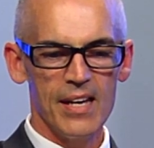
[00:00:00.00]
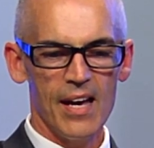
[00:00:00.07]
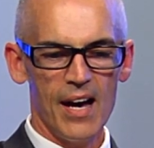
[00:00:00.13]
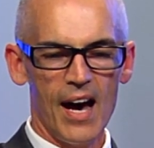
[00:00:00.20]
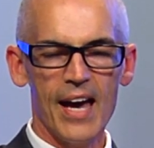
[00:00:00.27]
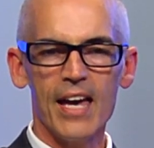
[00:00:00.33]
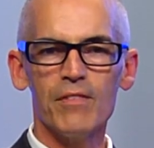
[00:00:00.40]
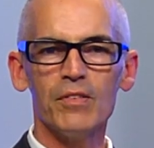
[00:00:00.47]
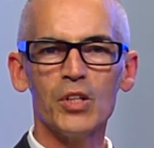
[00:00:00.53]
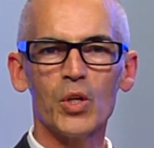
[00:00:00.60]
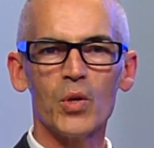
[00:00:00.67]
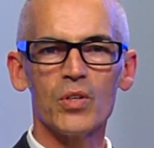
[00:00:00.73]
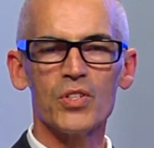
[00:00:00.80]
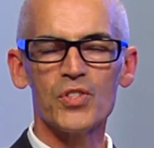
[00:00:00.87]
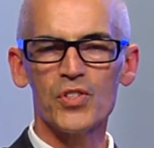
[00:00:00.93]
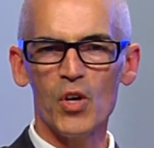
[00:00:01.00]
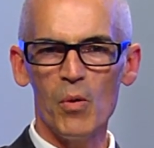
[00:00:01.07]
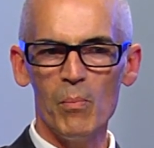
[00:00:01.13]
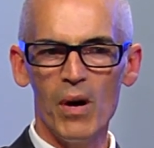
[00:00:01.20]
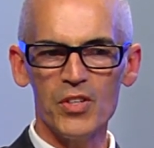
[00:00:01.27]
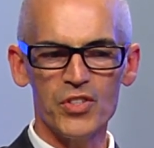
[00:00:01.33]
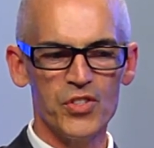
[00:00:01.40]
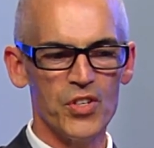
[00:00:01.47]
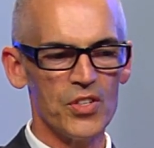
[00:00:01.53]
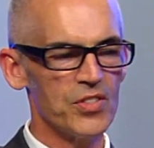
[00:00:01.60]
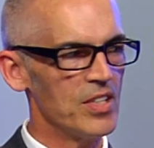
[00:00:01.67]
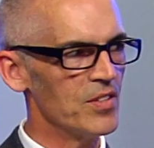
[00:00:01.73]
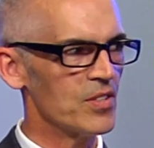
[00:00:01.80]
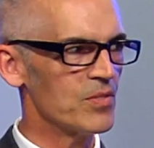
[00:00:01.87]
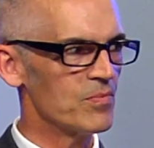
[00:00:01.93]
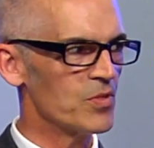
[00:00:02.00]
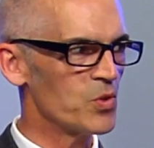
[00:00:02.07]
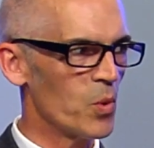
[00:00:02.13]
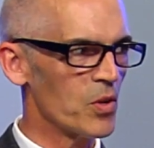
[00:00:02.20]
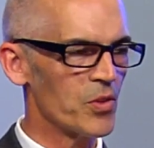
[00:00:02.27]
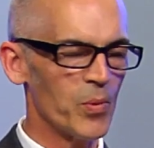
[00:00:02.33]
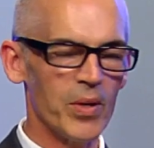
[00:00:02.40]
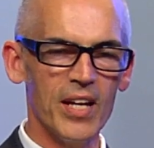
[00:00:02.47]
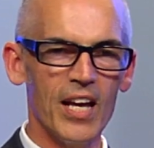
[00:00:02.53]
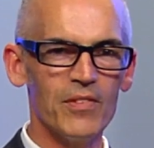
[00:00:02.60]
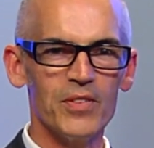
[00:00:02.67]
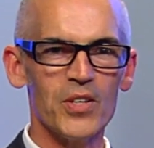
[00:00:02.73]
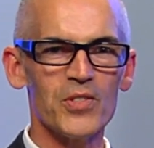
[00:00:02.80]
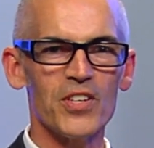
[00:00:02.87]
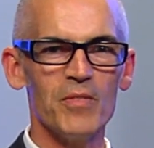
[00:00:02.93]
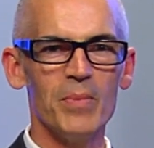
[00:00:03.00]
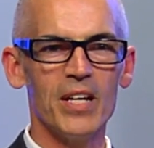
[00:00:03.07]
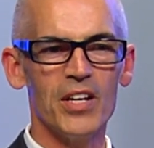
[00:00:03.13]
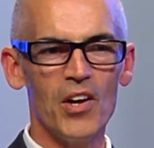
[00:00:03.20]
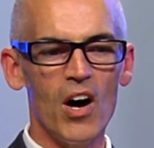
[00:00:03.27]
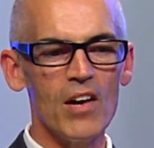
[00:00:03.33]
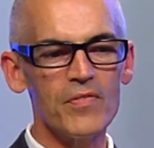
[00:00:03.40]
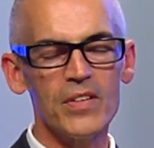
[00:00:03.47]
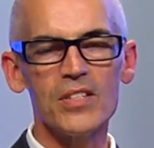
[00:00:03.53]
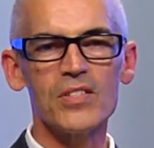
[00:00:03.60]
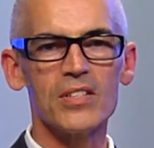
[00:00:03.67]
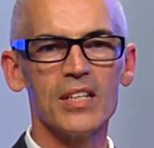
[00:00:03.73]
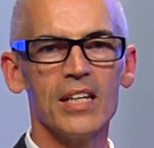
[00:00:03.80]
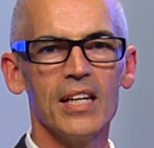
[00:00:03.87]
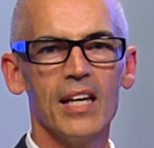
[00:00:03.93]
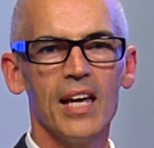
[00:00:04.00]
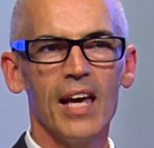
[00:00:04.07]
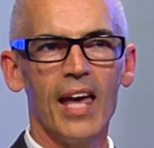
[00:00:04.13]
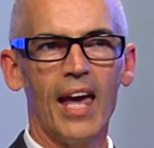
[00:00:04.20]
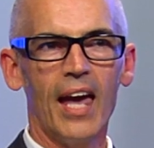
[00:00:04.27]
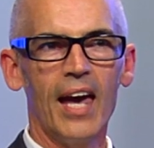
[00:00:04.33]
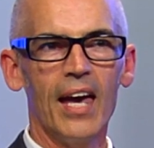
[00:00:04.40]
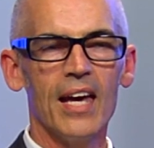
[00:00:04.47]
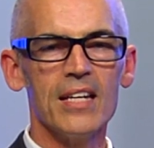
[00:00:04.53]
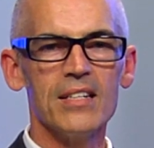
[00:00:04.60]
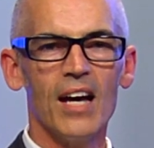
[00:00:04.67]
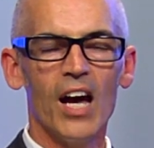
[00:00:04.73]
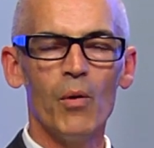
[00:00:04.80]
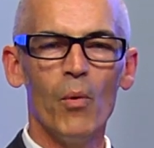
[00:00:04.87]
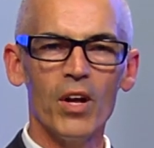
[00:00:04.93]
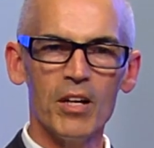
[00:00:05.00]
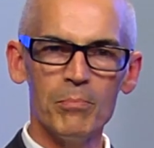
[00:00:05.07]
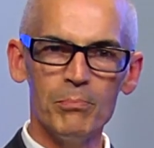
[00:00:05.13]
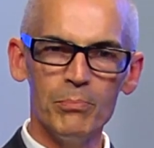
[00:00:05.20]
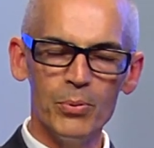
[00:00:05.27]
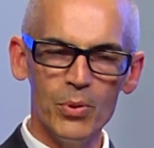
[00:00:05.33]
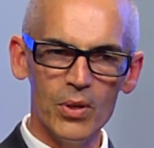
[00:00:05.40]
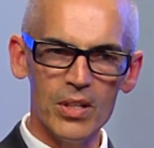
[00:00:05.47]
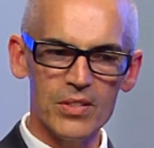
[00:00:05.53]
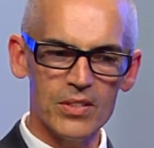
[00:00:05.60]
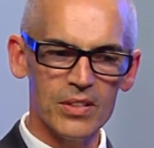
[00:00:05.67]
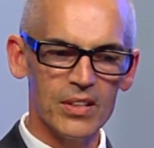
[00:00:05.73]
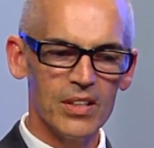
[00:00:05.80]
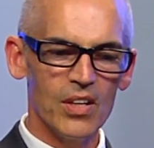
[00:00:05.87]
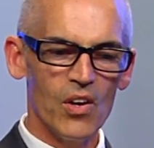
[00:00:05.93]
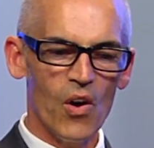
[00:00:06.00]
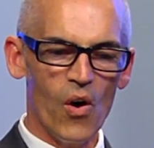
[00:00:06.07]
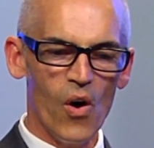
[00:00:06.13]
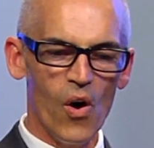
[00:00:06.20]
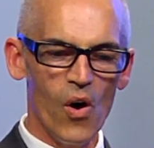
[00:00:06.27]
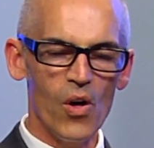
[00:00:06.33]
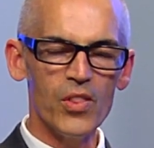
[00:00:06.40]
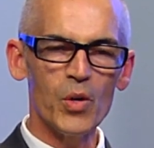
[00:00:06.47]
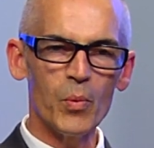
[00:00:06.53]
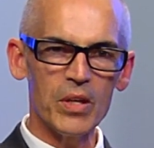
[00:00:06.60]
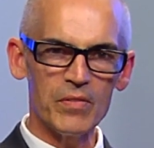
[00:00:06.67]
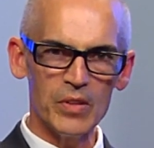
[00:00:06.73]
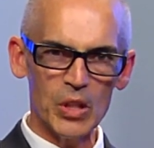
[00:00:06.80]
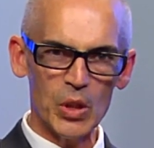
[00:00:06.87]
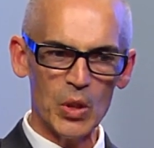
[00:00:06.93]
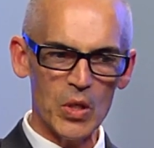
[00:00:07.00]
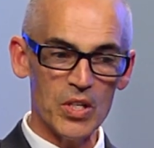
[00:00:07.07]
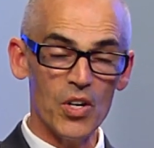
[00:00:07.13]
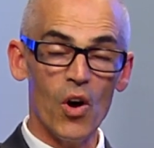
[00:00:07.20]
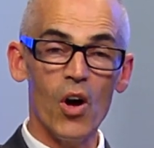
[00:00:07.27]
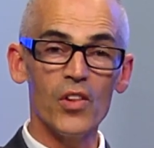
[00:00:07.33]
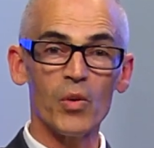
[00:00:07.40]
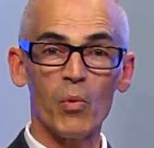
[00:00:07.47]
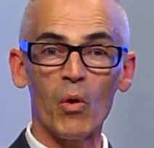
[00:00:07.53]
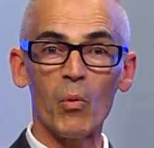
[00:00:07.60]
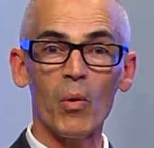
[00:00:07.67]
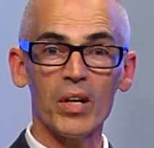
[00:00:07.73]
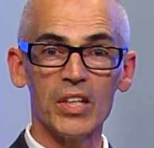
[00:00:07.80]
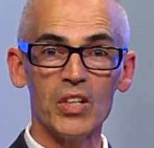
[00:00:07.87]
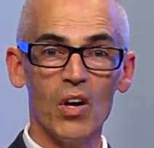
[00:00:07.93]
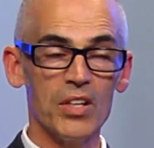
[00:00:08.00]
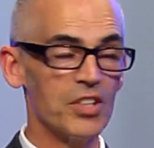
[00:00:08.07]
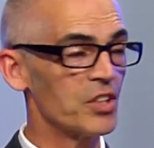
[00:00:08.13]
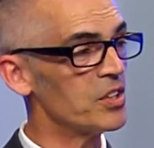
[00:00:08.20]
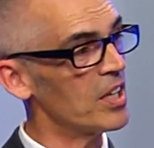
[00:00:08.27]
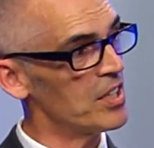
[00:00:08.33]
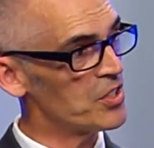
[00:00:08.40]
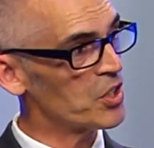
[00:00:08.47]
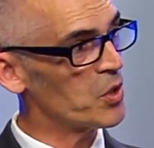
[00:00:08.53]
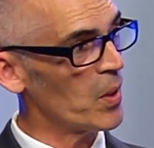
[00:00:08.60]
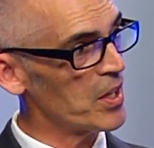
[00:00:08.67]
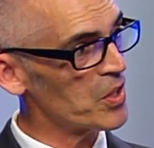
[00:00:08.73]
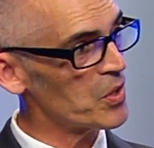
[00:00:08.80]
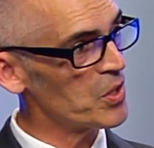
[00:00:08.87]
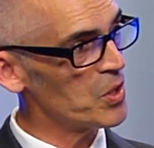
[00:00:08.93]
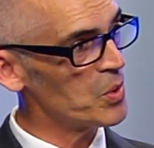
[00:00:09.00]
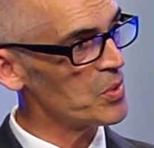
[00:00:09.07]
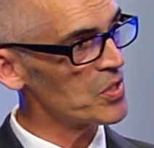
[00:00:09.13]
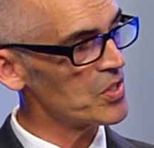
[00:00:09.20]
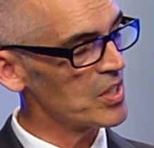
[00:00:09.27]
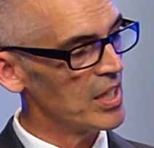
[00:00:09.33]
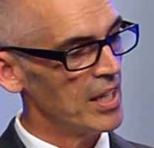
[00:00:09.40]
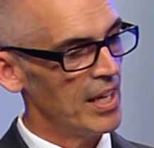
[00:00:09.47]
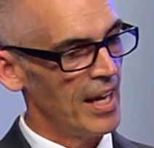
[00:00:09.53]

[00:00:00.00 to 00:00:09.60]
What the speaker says: have learned so much just in the short 3.5 years I've been in office, and I want to put all that we've learned and all that we're working on into greater use.